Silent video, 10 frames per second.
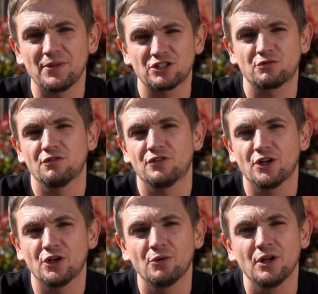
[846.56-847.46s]
this
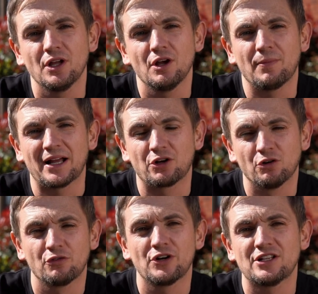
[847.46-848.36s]
review by
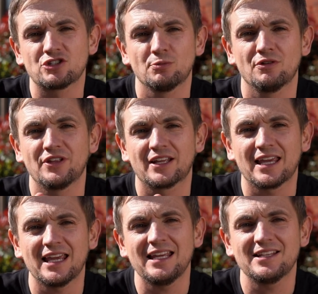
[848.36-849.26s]
covering some of the
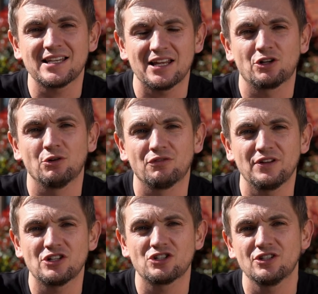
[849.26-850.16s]
key technical
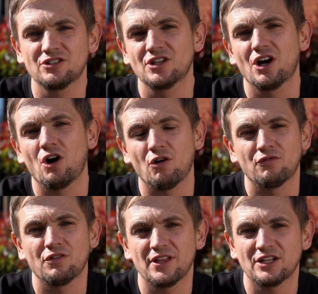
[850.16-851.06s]
features
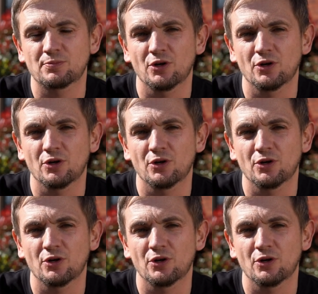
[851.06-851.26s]
of this